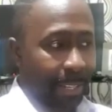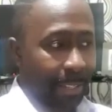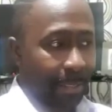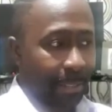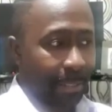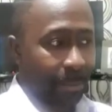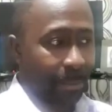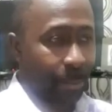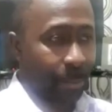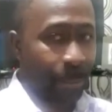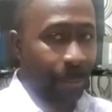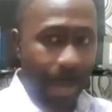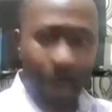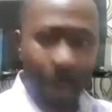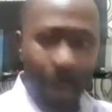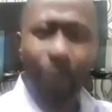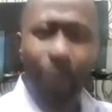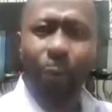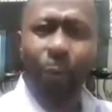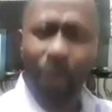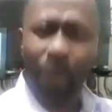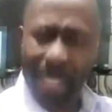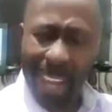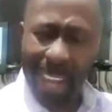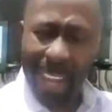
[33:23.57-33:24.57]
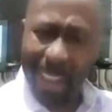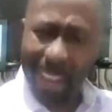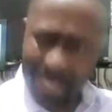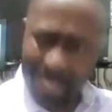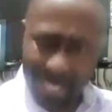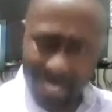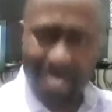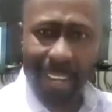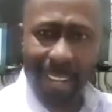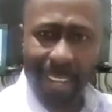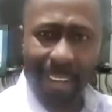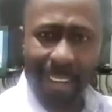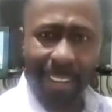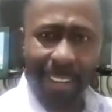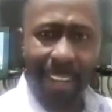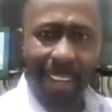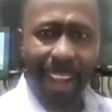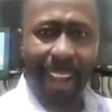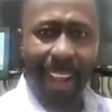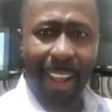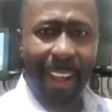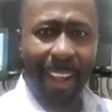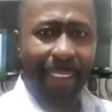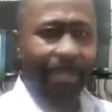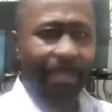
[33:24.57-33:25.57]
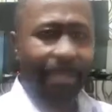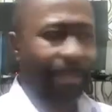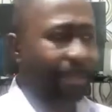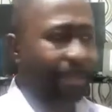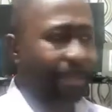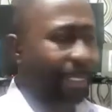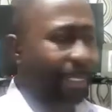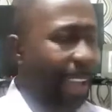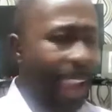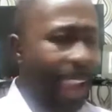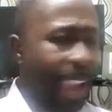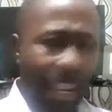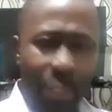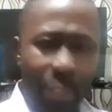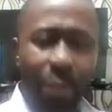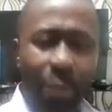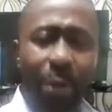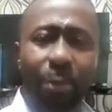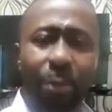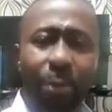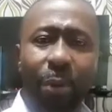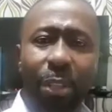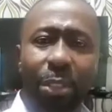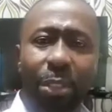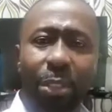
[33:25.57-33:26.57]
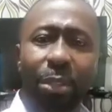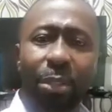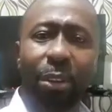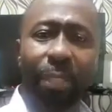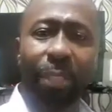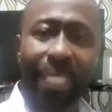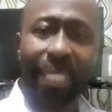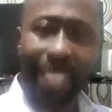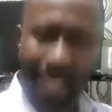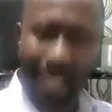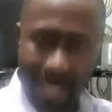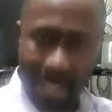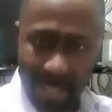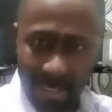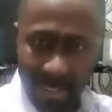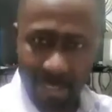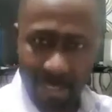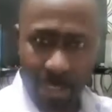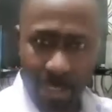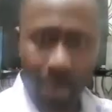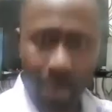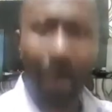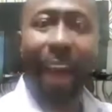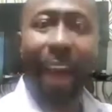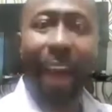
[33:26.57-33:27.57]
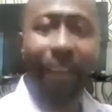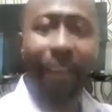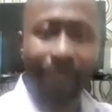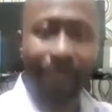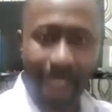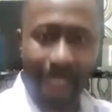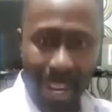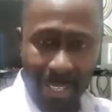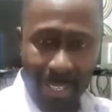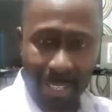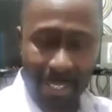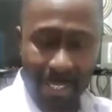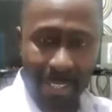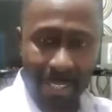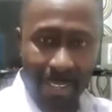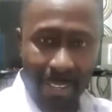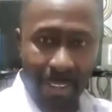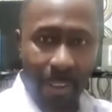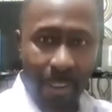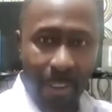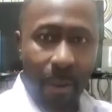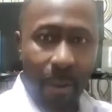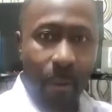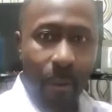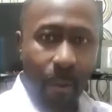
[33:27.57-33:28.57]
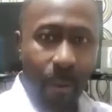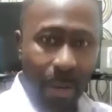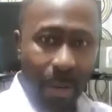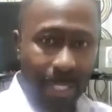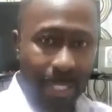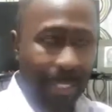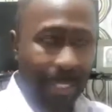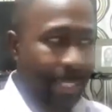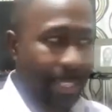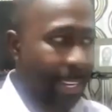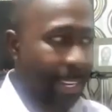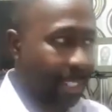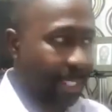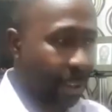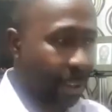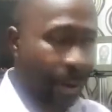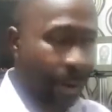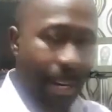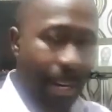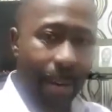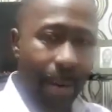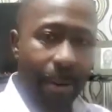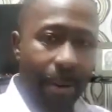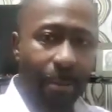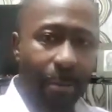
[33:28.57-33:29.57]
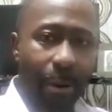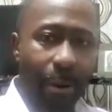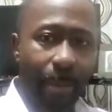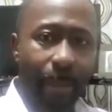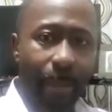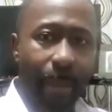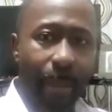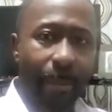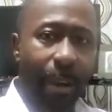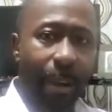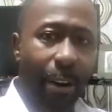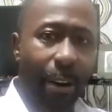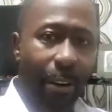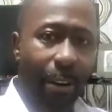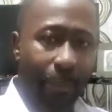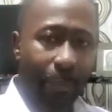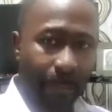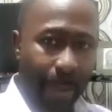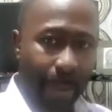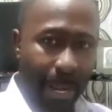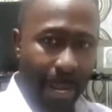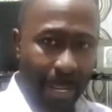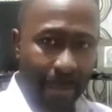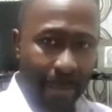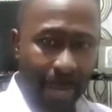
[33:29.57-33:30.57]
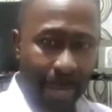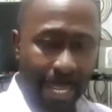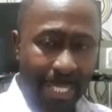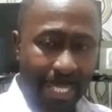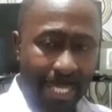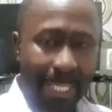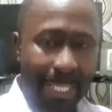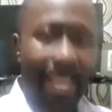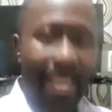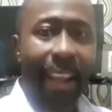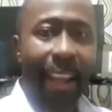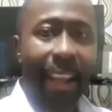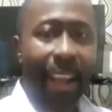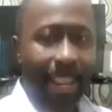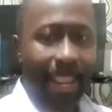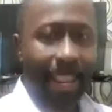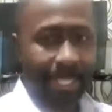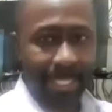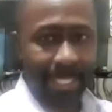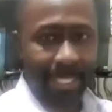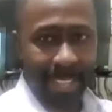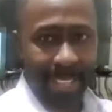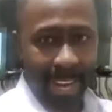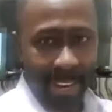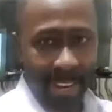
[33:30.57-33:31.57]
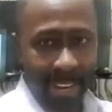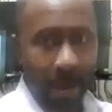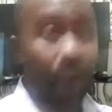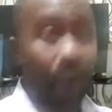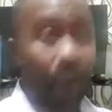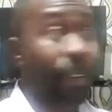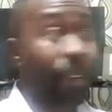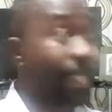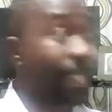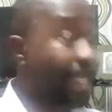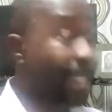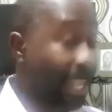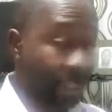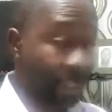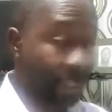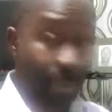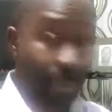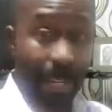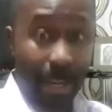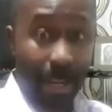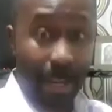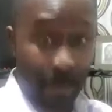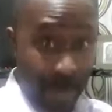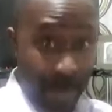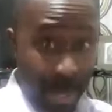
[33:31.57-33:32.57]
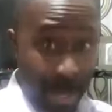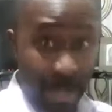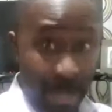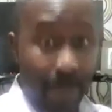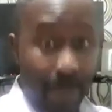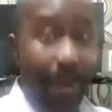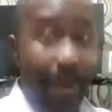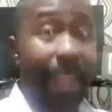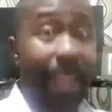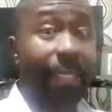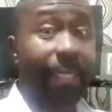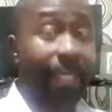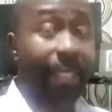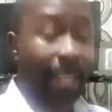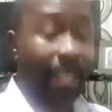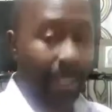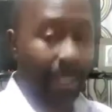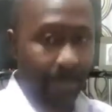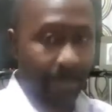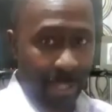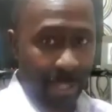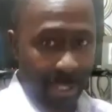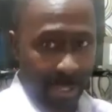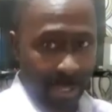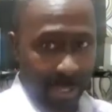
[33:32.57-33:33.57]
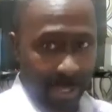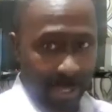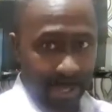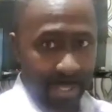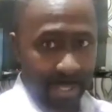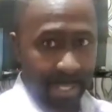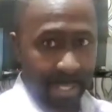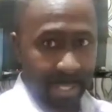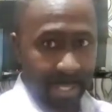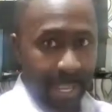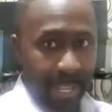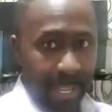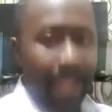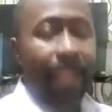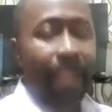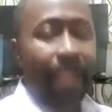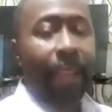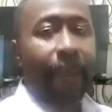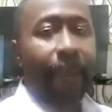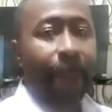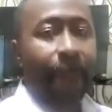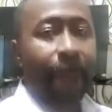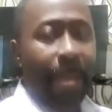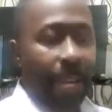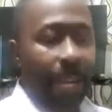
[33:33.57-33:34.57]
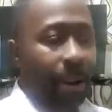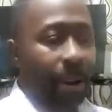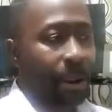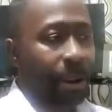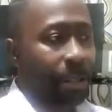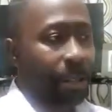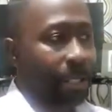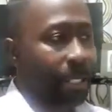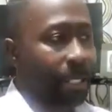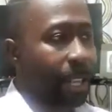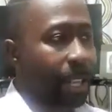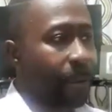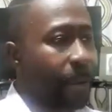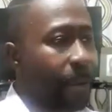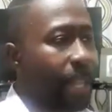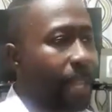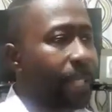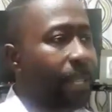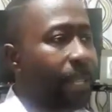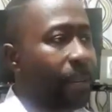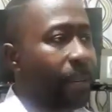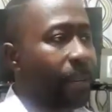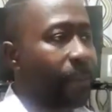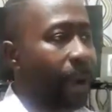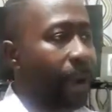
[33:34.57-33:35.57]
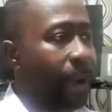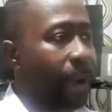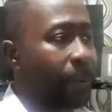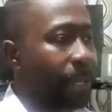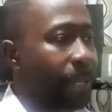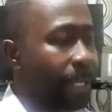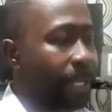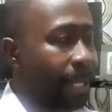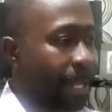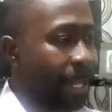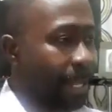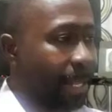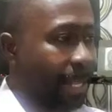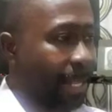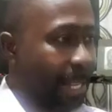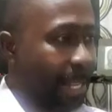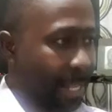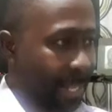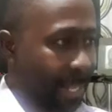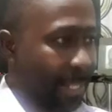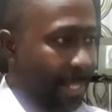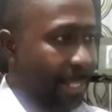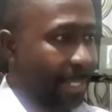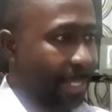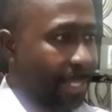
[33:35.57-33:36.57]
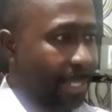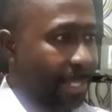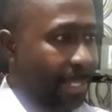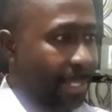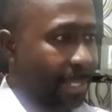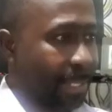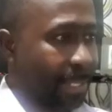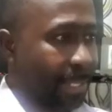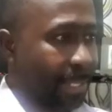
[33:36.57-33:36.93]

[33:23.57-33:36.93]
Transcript: we can say that action was not taken to avert what this honorable member of parliament had said on national radio and television. Because the reason why we say this,